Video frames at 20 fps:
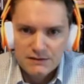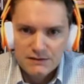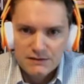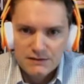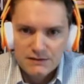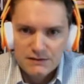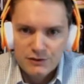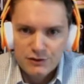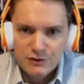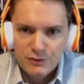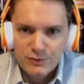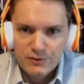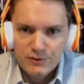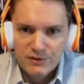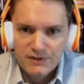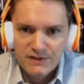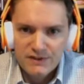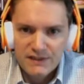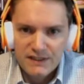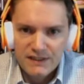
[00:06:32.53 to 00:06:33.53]
should be able
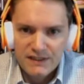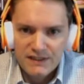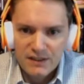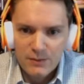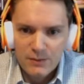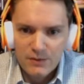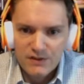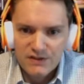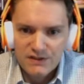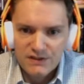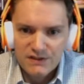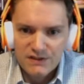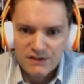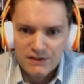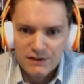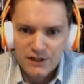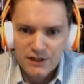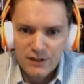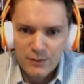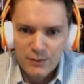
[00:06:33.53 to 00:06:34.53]
to take out that
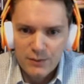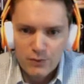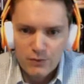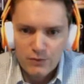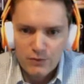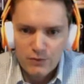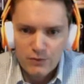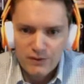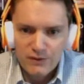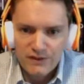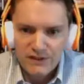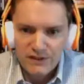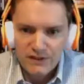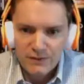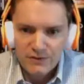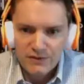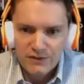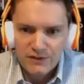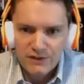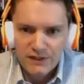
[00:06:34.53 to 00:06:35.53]
musketeer and put a little bit of
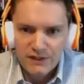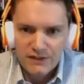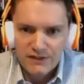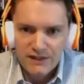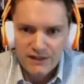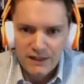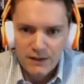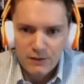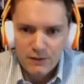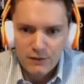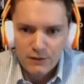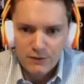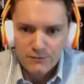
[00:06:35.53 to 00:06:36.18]
damage on that tower.